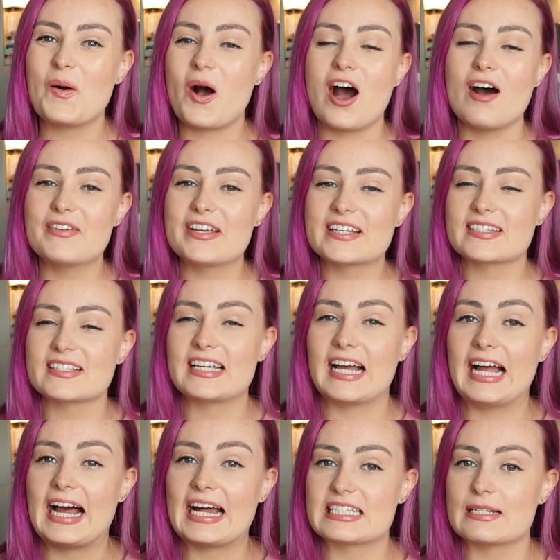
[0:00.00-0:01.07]
obviously I
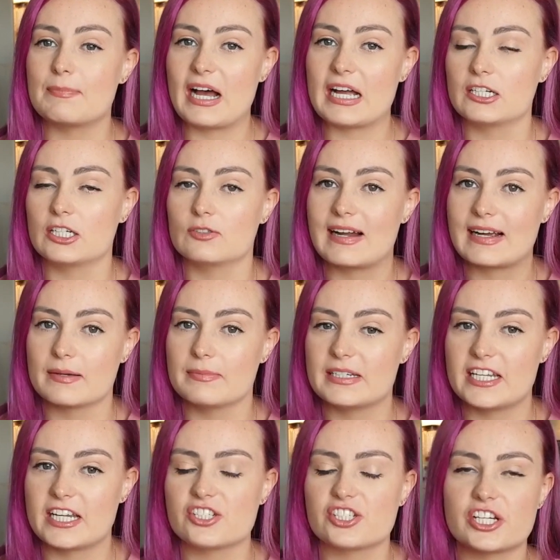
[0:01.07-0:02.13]
had to buy her
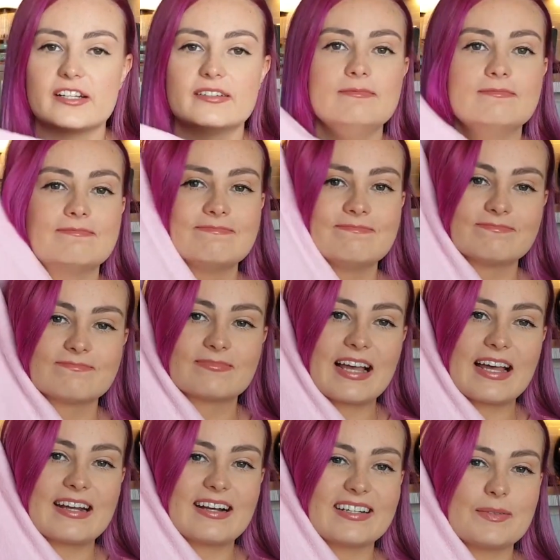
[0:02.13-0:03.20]
recommendation
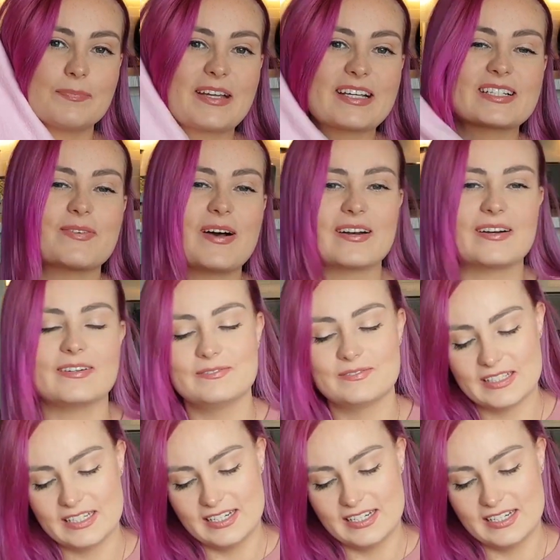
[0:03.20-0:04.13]
and I got the pink sweater.